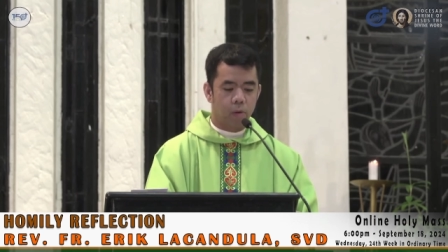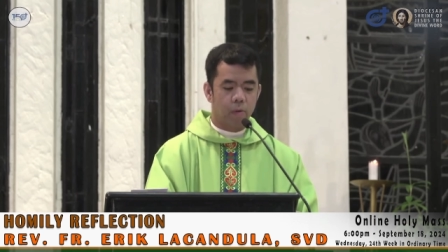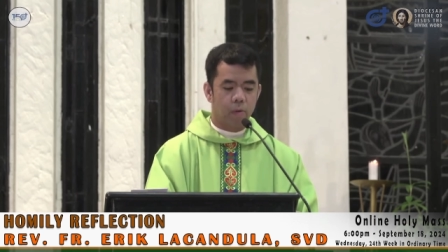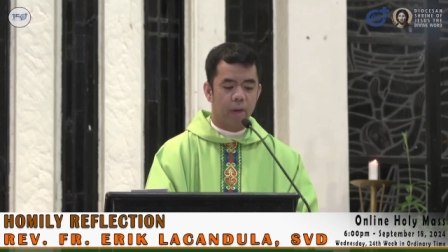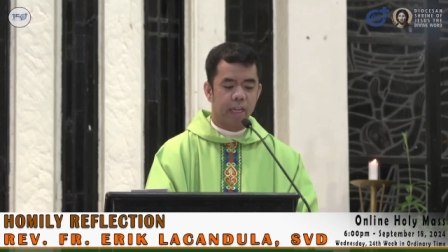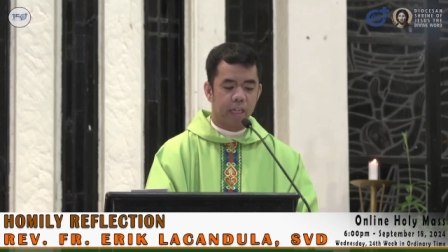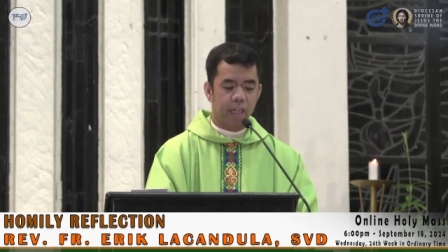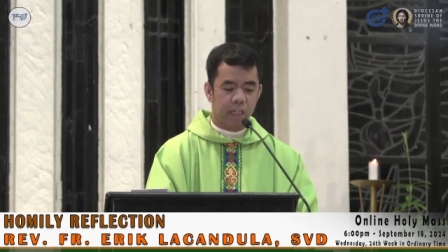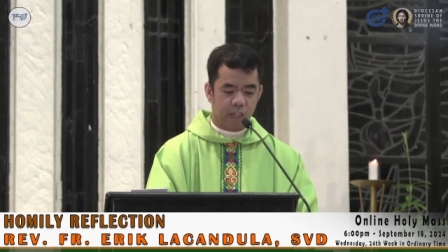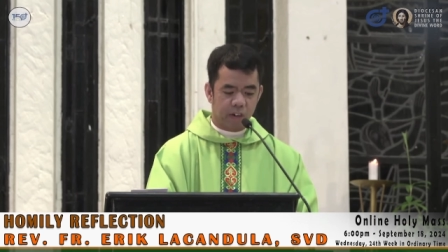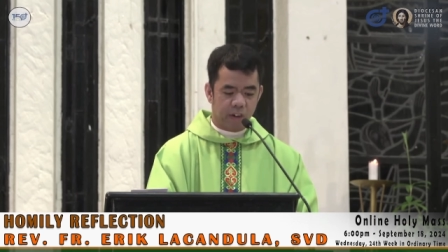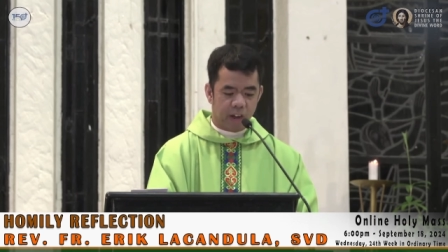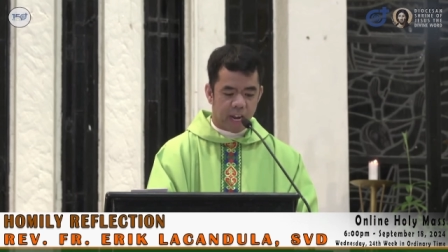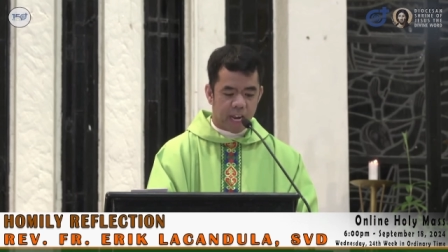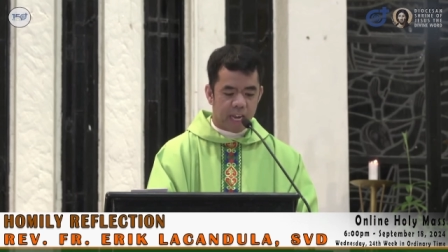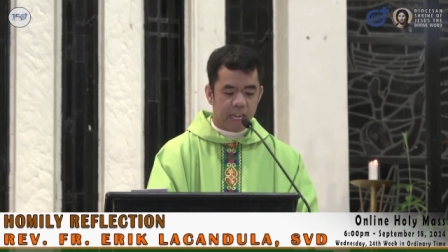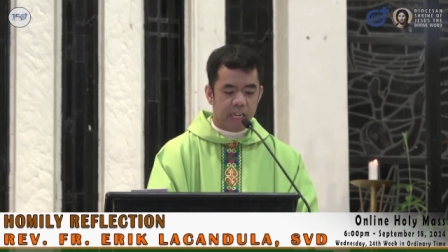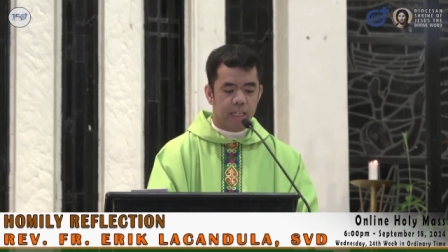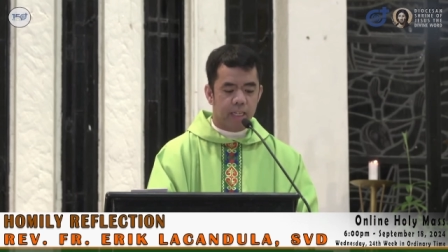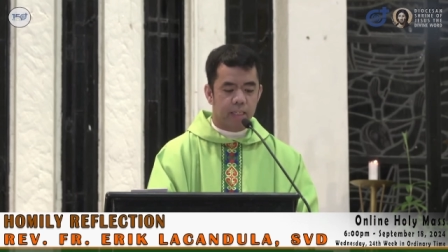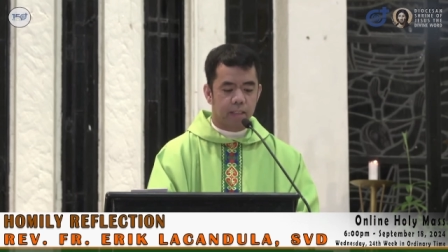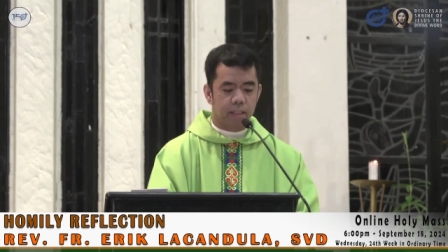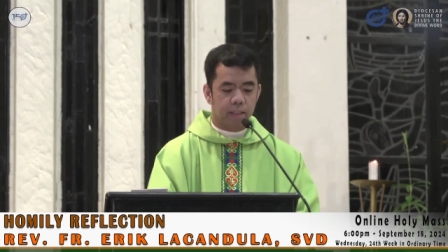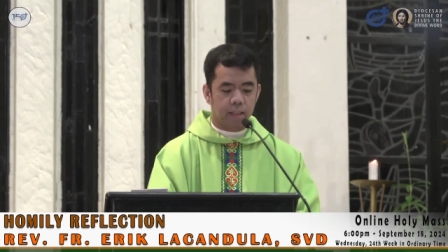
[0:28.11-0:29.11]

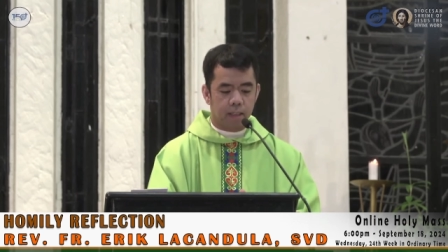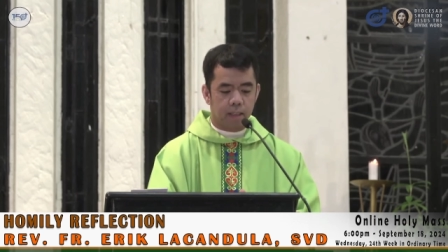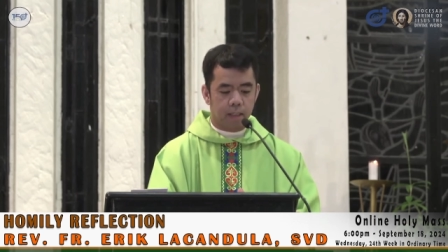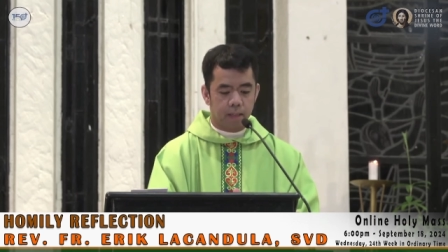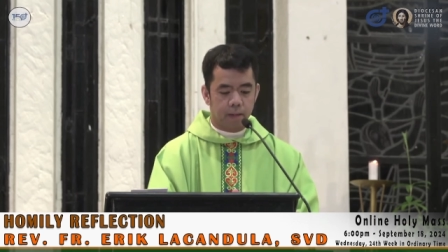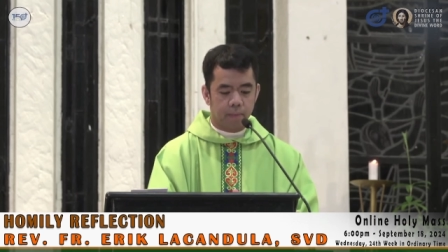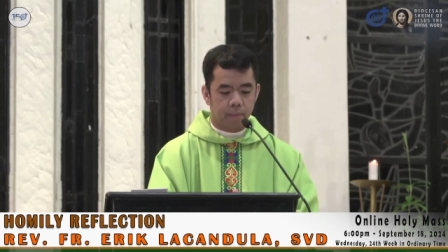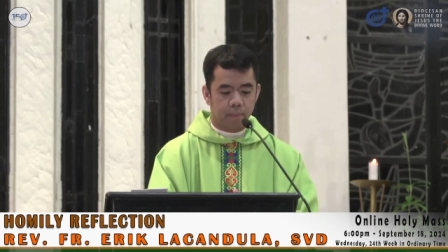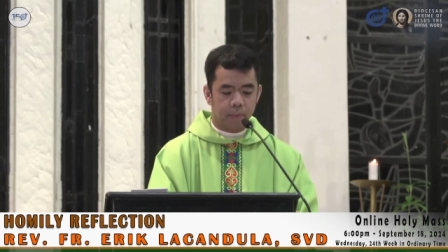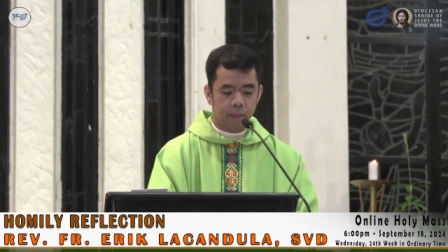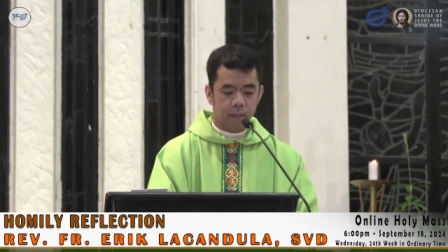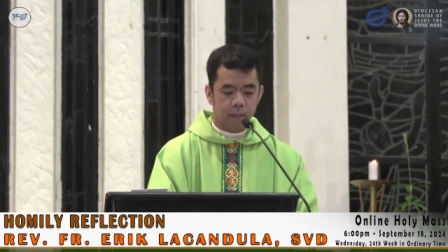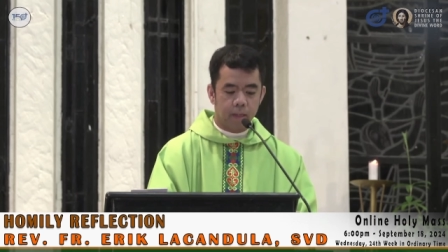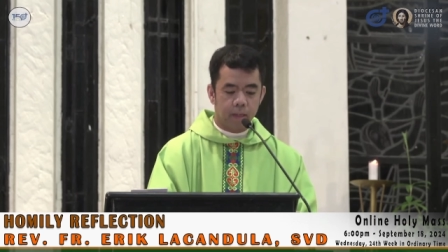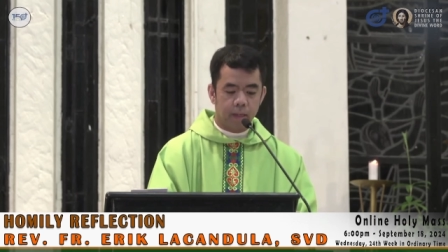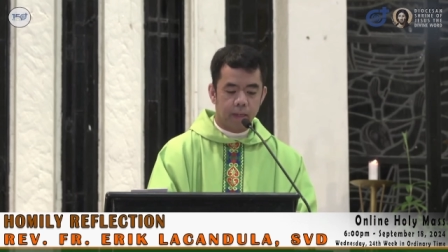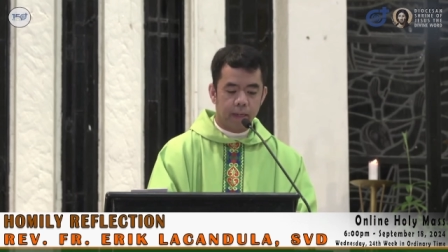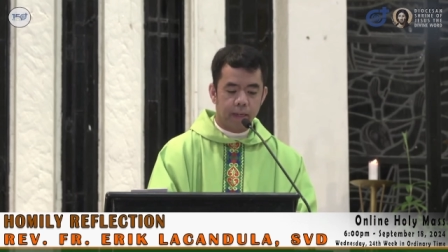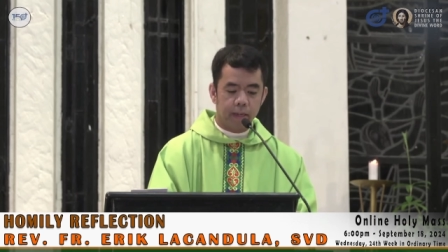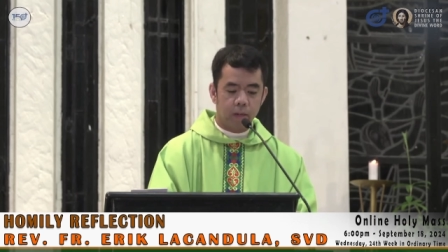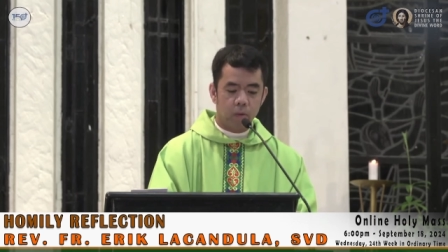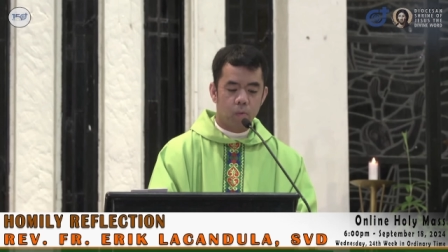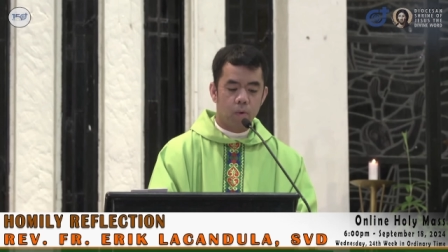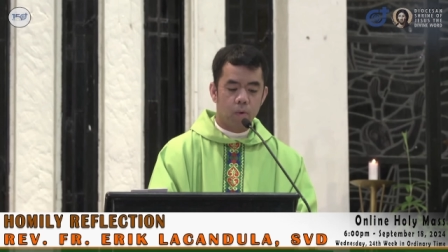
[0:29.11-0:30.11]
ingrained
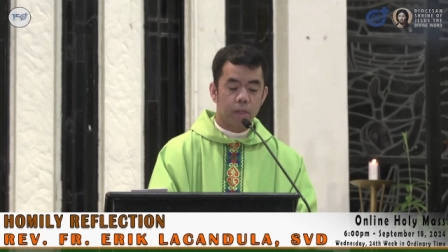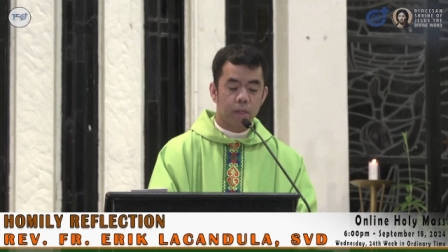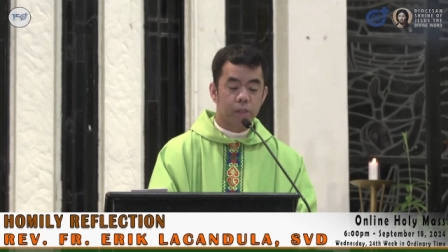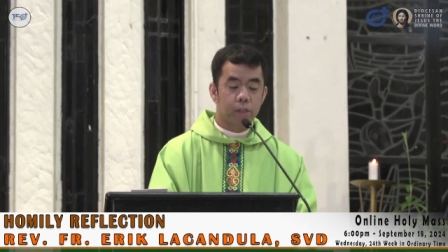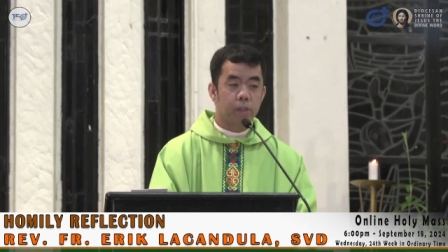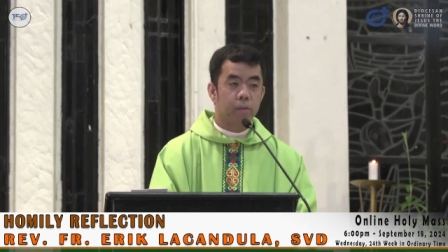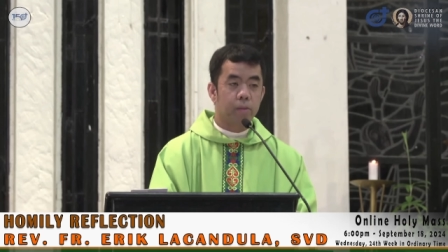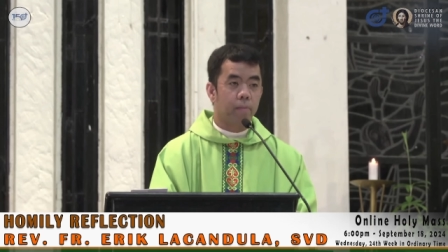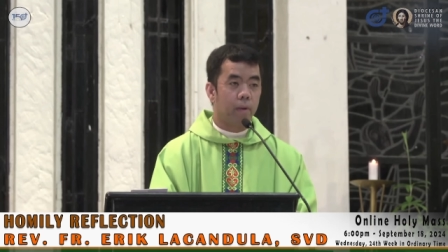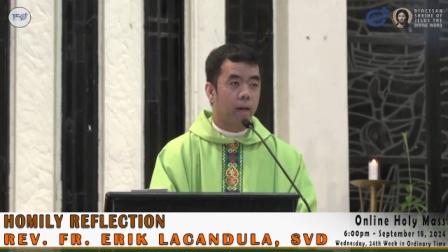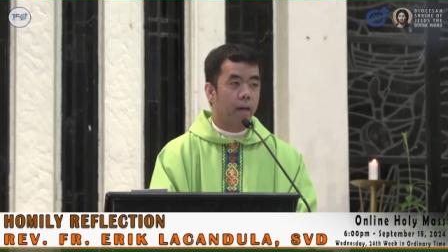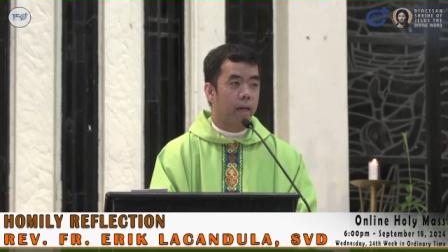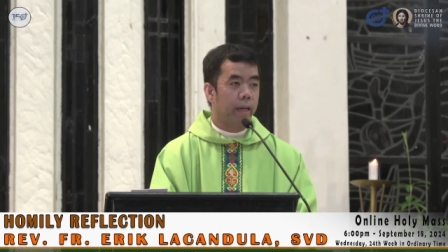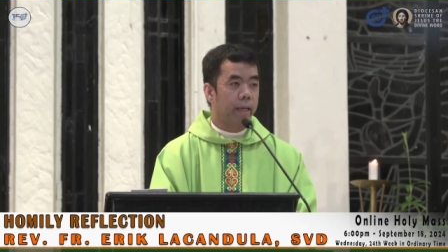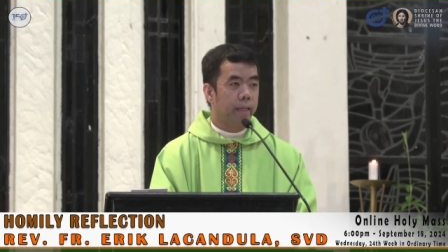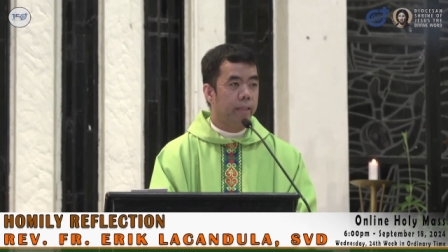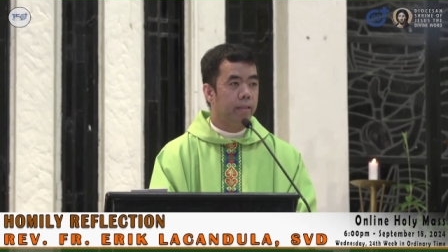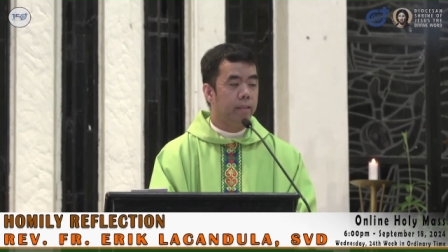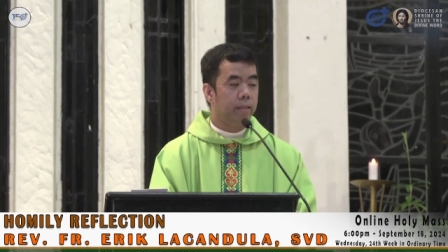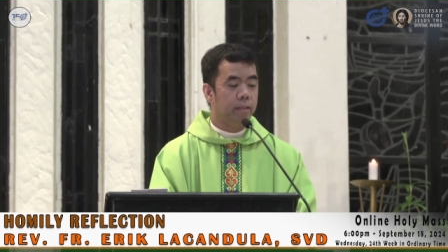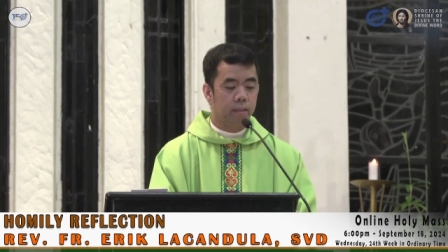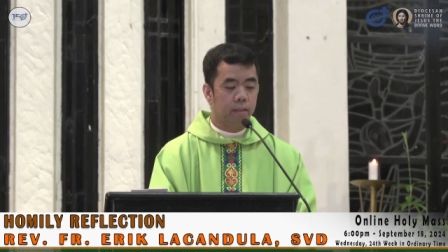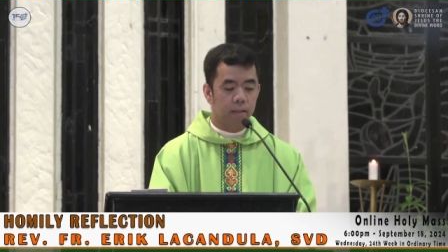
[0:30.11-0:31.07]
in one's mind